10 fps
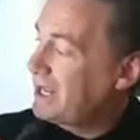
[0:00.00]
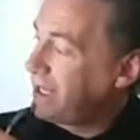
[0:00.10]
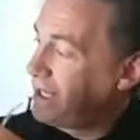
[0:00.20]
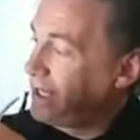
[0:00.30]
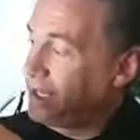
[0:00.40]

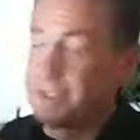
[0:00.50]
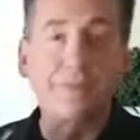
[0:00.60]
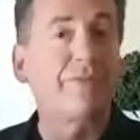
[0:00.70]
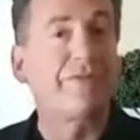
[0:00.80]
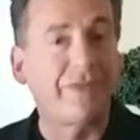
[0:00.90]
He's a
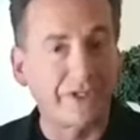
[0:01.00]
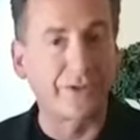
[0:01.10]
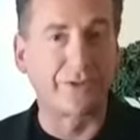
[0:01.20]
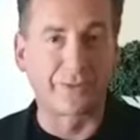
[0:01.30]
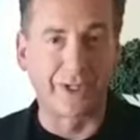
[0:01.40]
professional
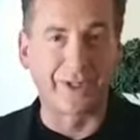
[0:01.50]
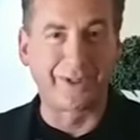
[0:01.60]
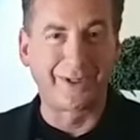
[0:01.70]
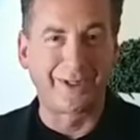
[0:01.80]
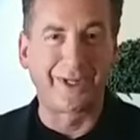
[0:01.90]
writer.
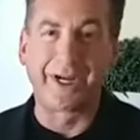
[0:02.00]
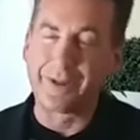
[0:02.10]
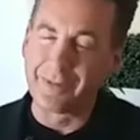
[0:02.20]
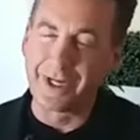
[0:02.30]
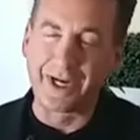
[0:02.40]
I am
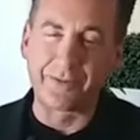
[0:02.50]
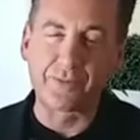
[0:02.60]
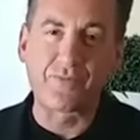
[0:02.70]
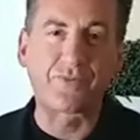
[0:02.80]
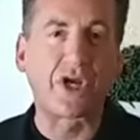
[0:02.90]
not.
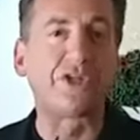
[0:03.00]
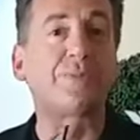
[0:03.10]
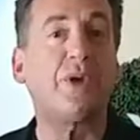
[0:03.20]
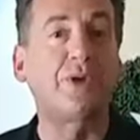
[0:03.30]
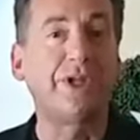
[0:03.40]
I spoke
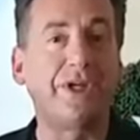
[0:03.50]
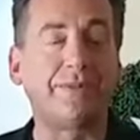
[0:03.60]
to him.